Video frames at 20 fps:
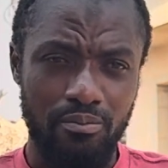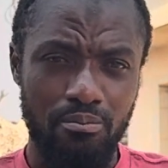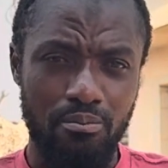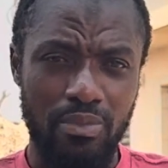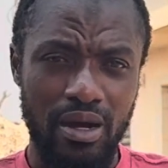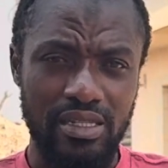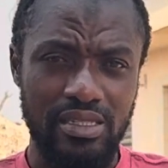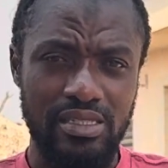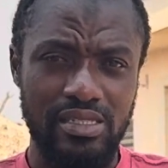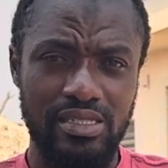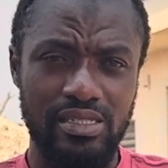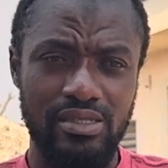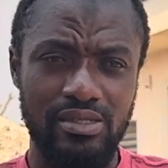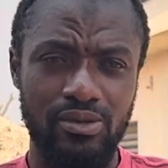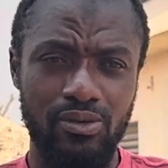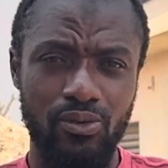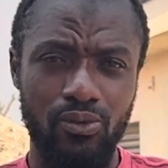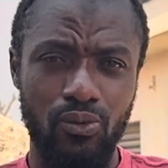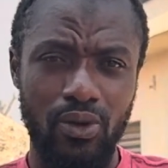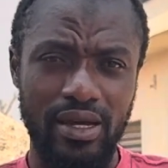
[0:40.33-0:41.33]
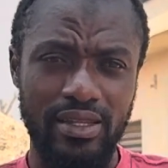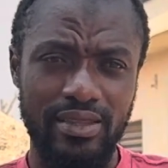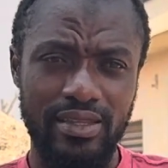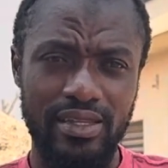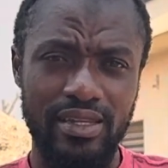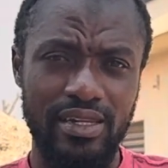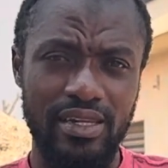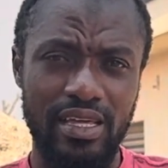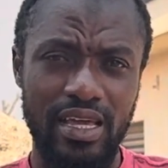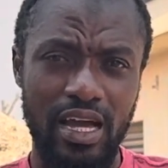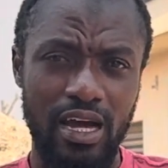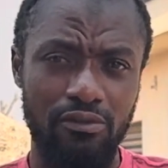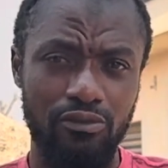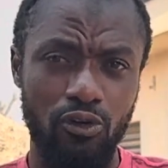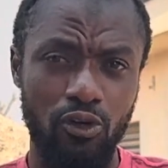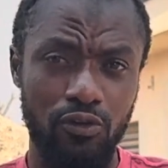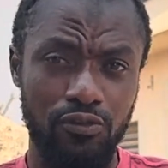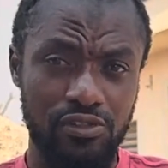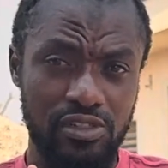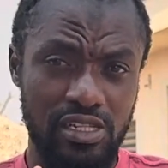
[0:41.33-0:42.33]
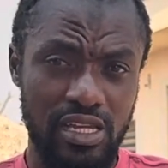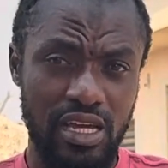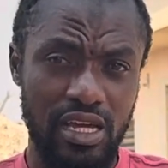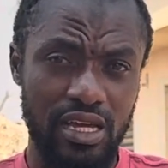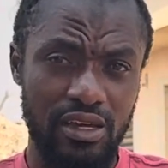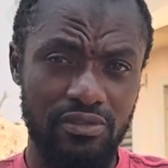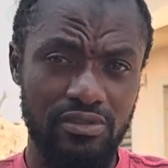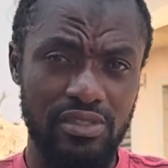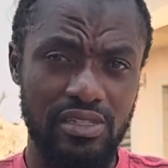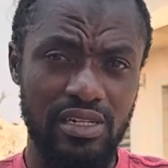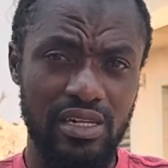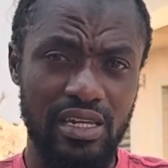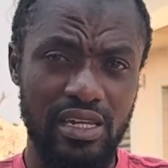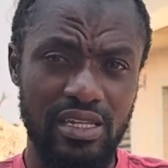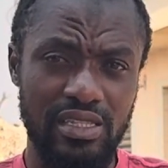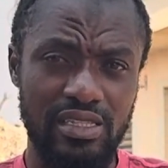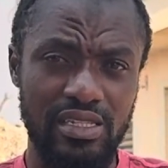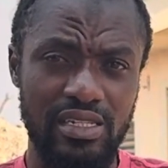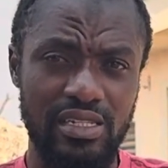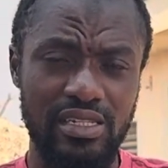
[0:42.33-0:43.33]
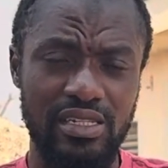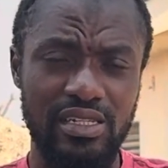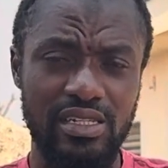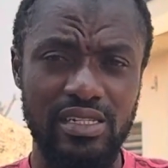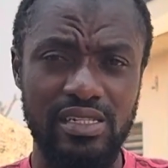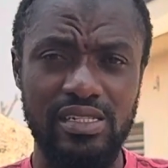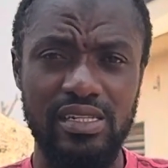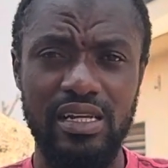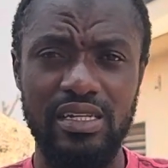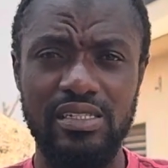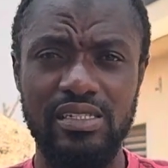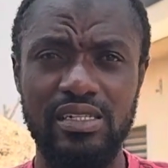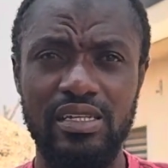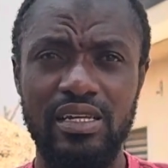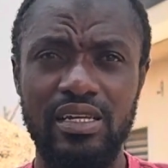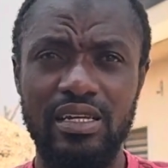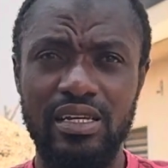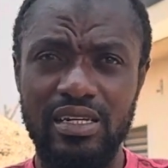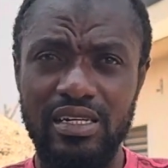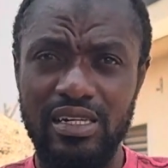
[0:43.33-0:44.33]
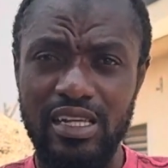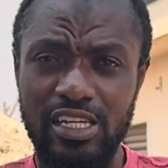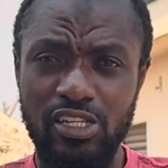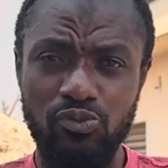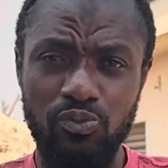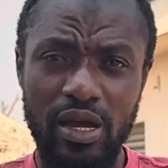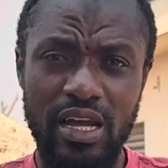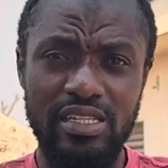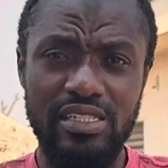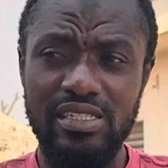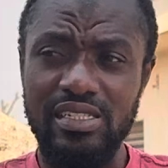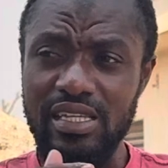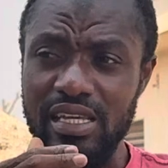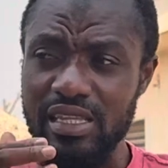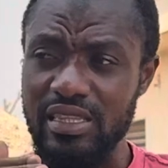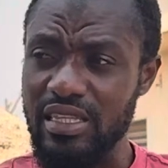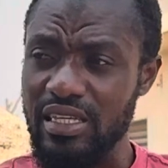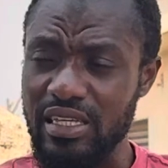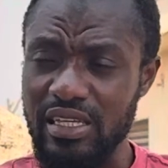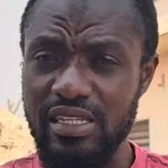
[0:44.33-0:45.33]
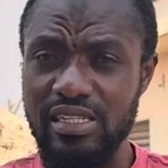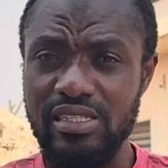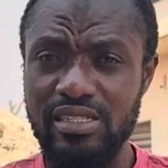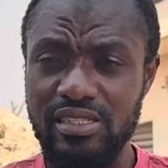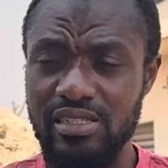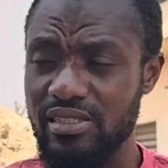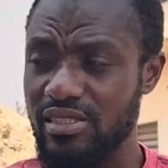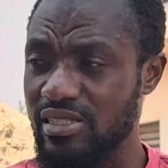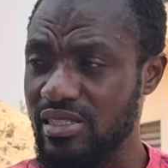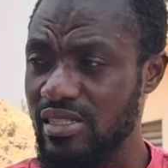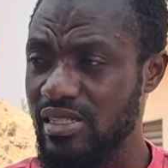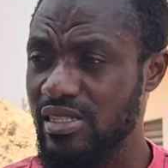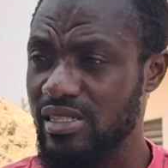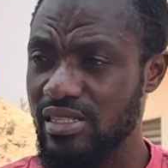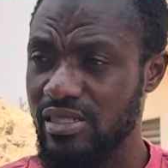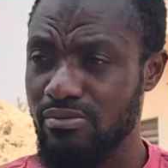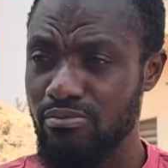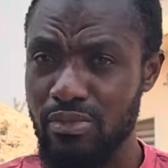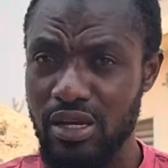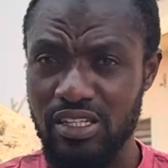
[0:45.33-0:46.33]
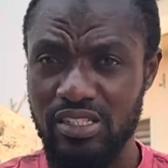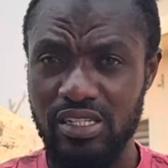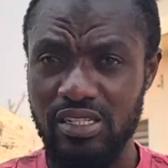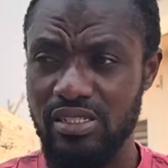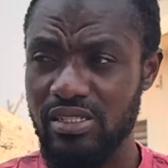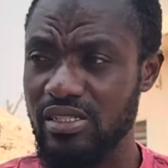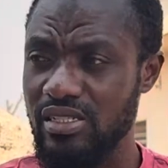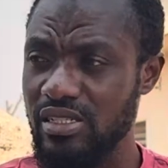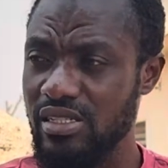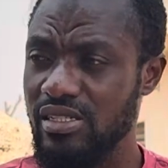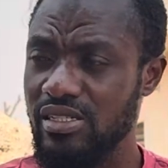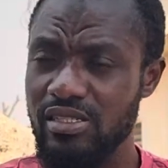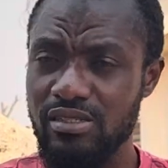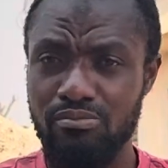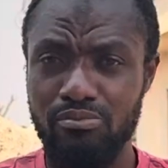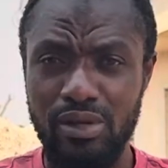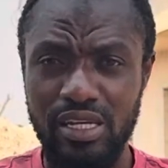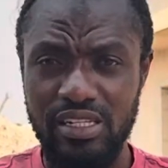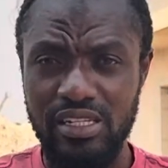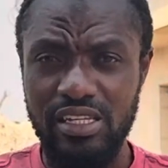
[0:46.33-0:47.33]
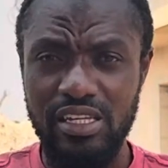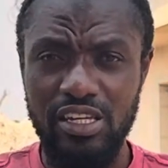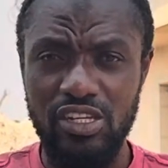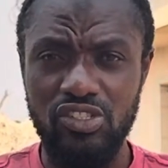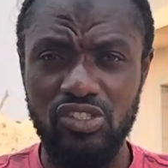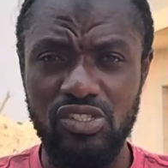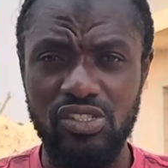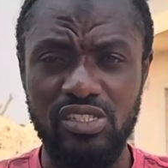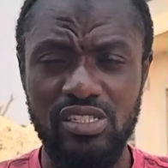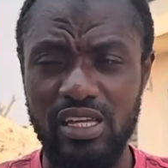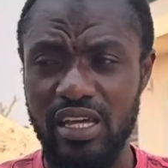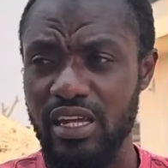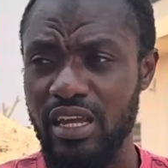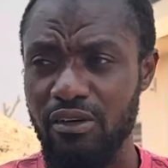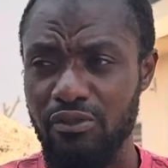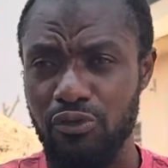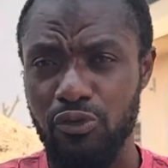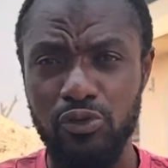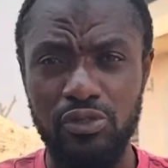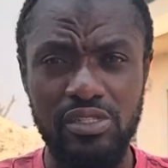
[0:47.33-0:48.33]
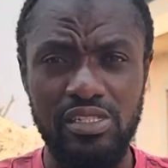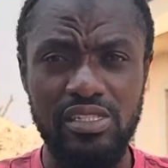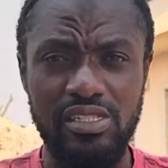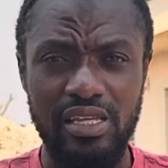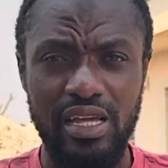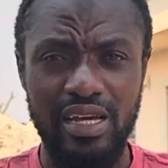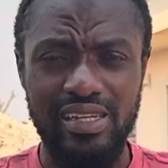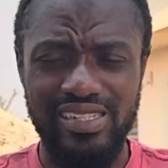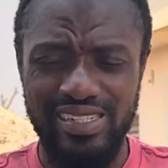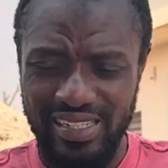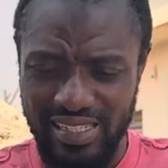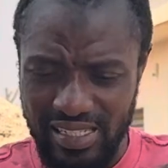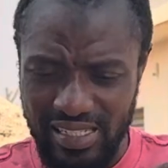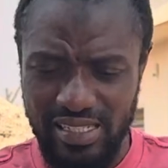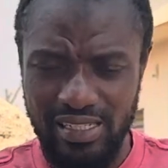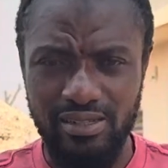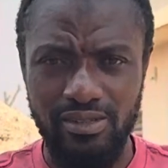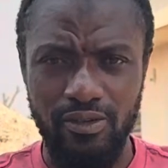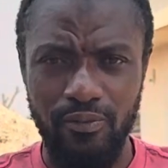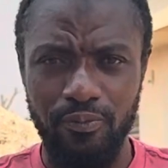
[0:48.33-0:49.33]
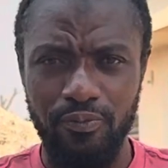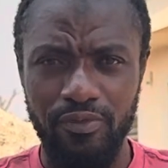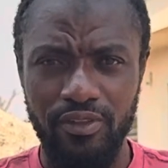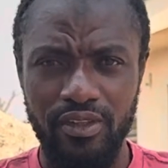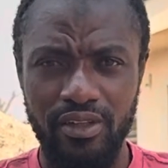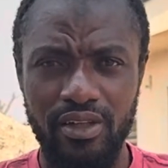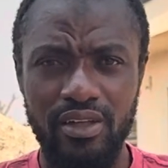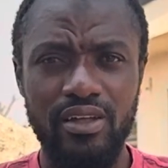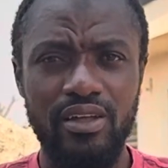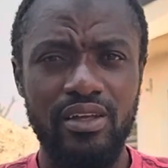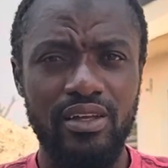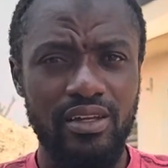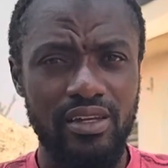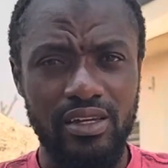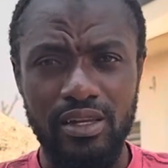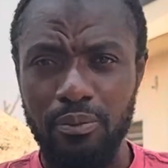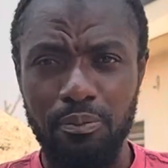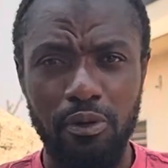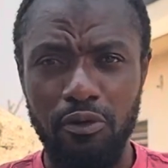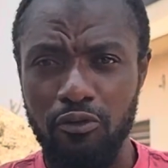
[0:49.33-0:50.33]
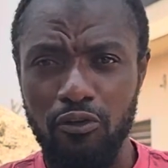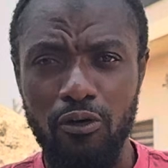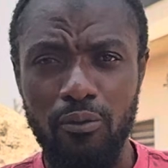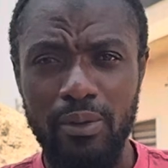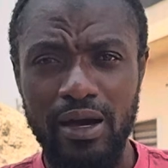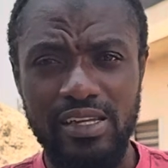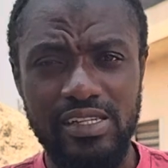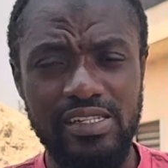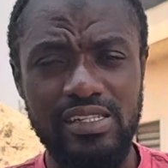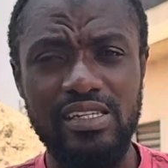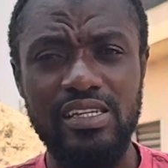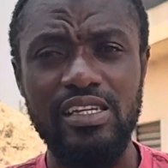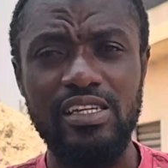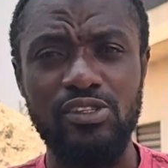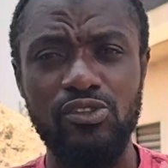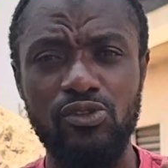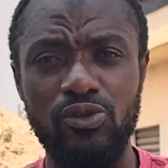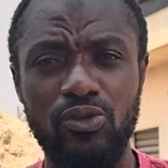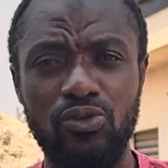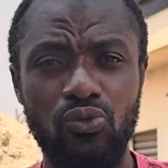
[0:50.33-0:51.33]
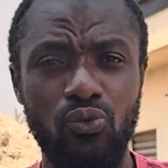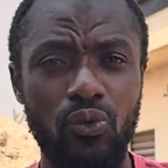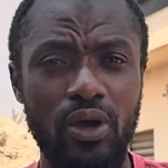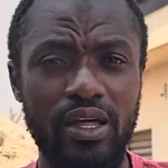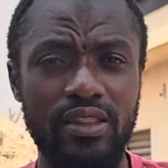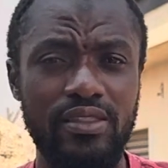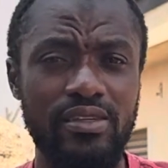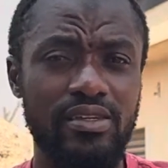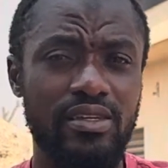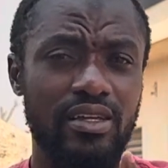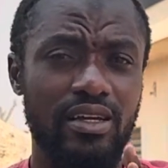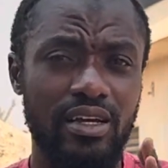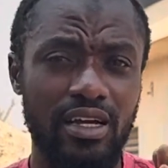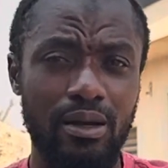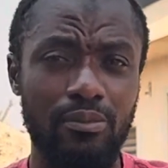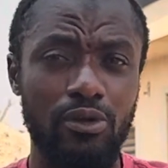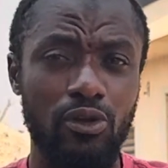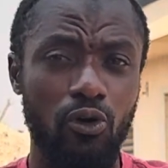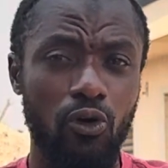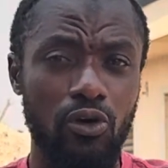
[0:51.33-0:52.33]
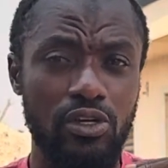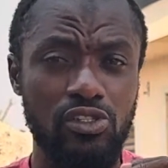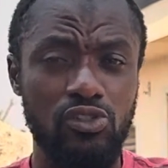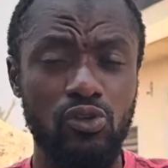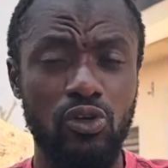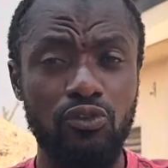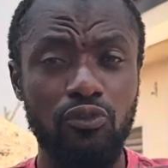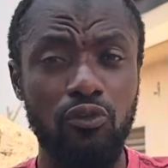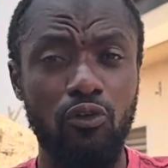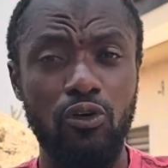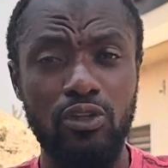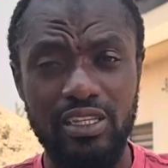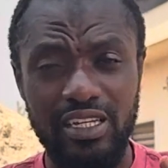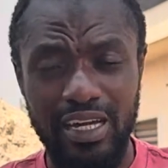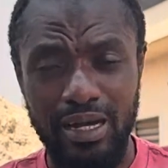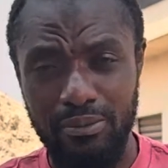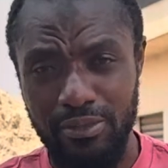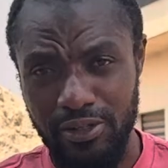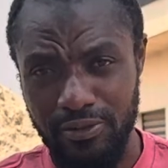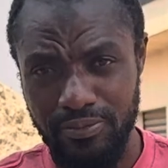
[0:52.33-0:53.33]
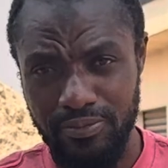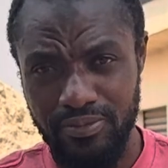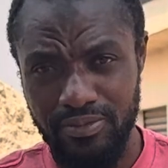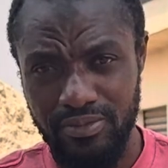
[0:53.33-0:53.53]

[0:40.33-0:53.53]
But one thing they have observed lately is that despite they taking these measures, these medications and aphrodisiacs, still the performance is not worth coming, or it's not forthcoming.